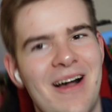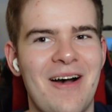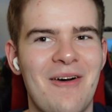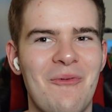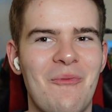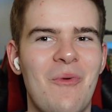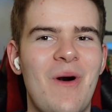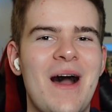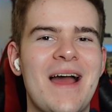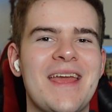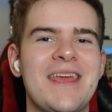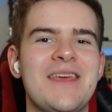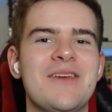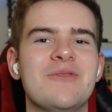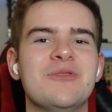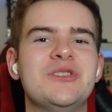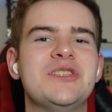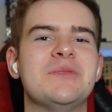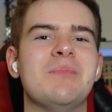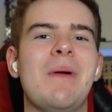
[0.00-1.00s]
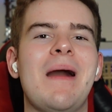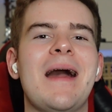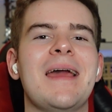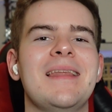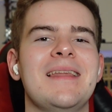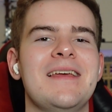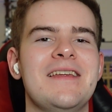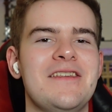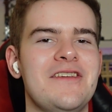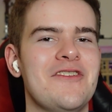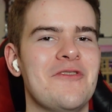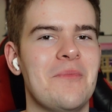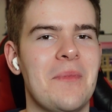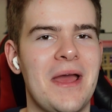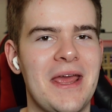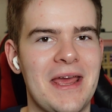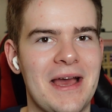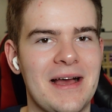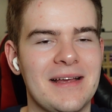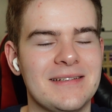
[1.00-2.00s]
And why are you smiling, you
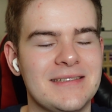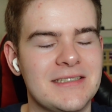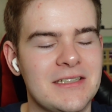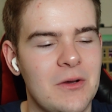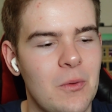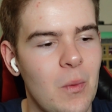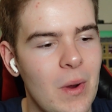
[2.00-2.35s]
may ask?